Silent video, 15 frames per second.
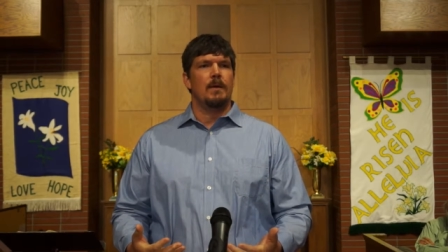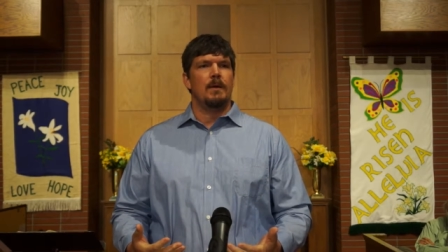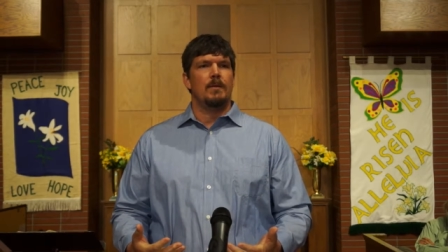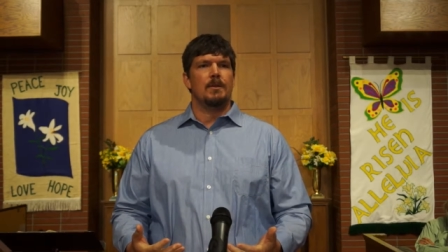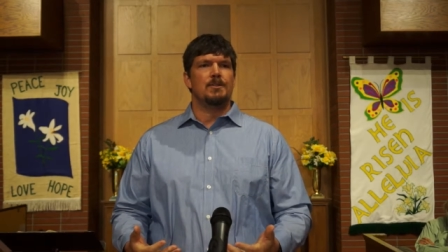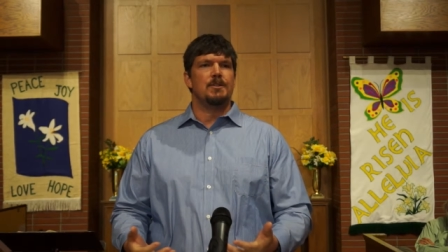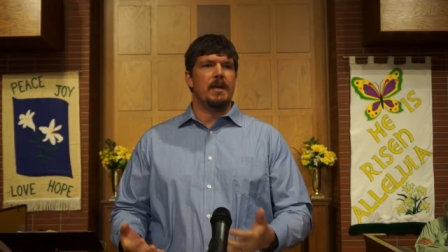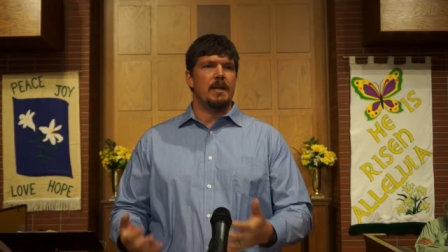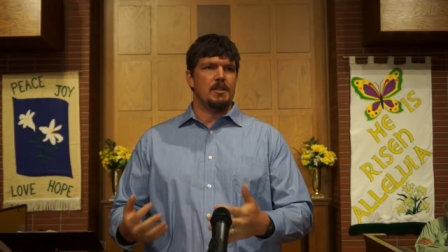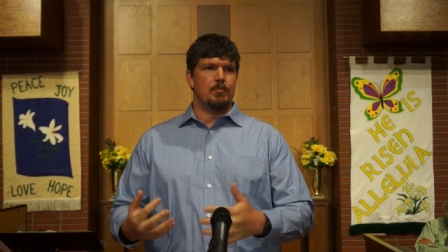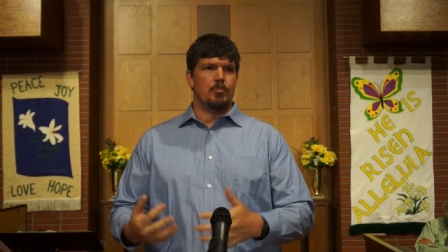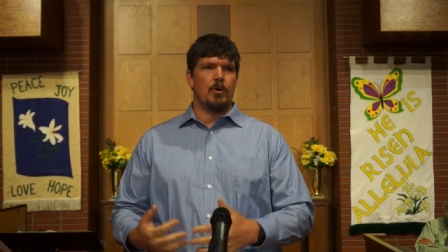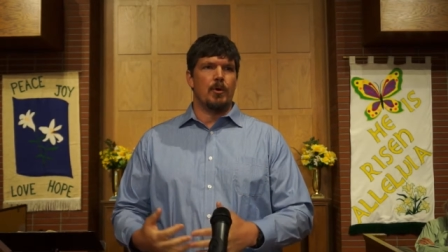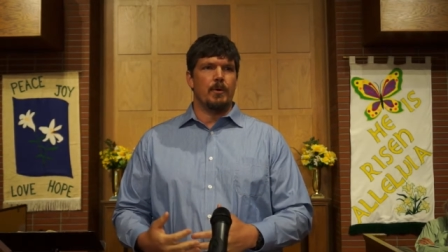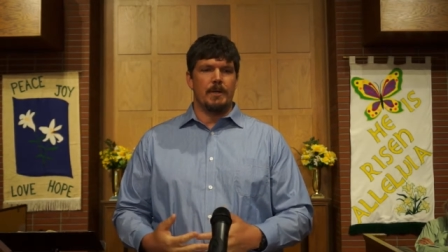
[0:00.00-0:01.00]
the set is
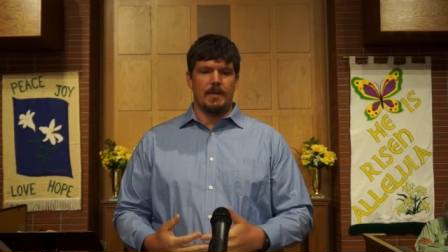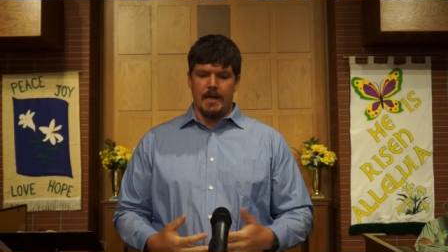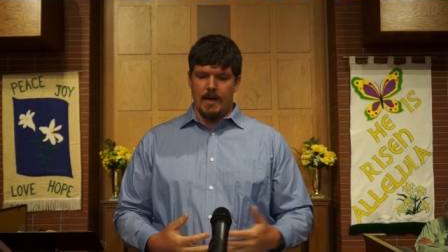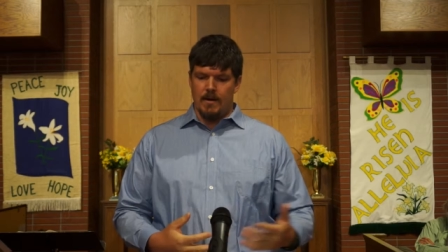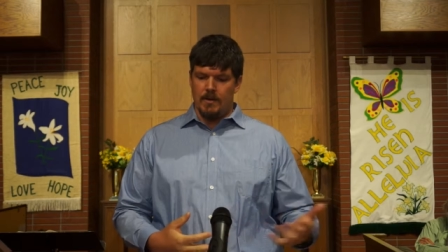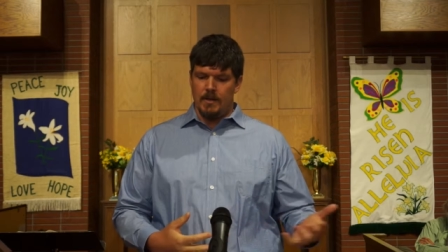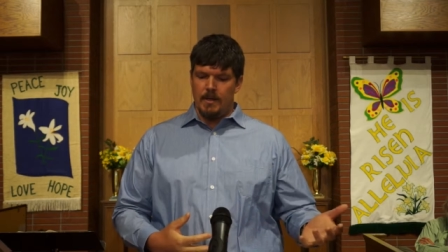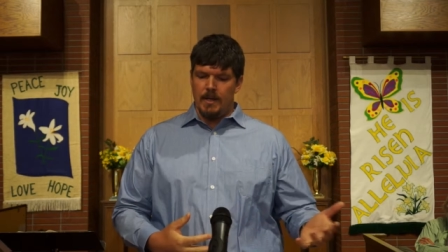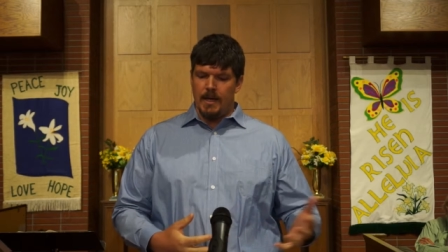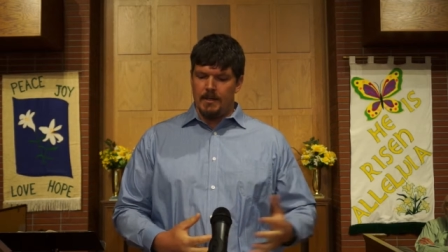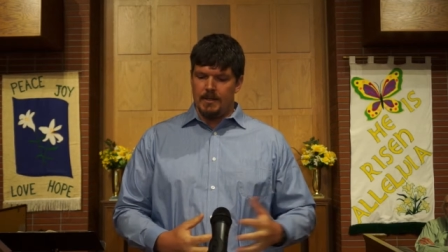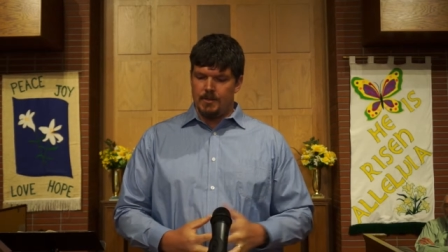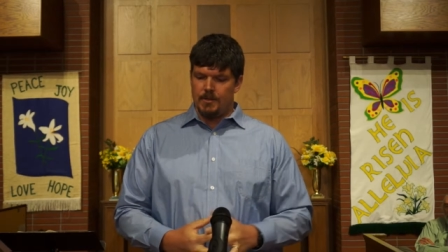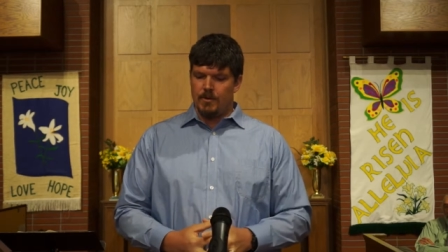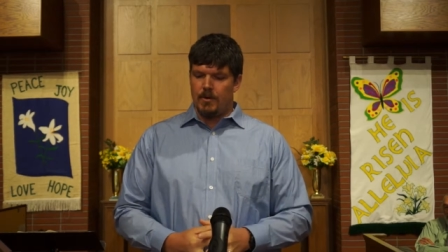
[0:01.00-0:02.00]
broken down and
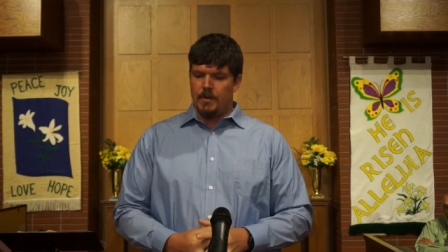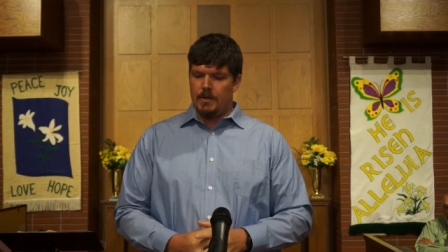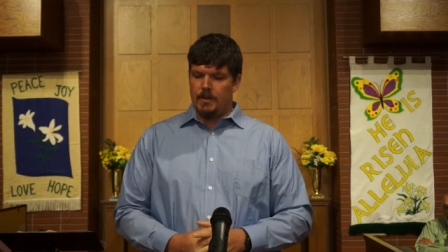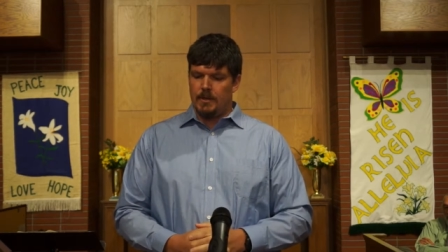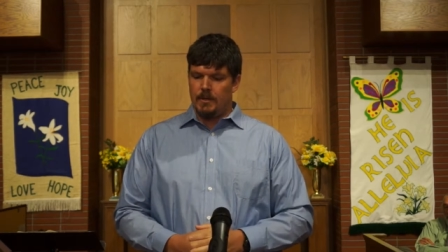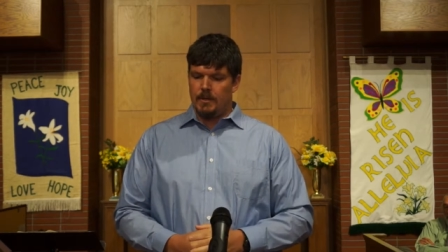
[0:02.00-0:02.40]
discarded.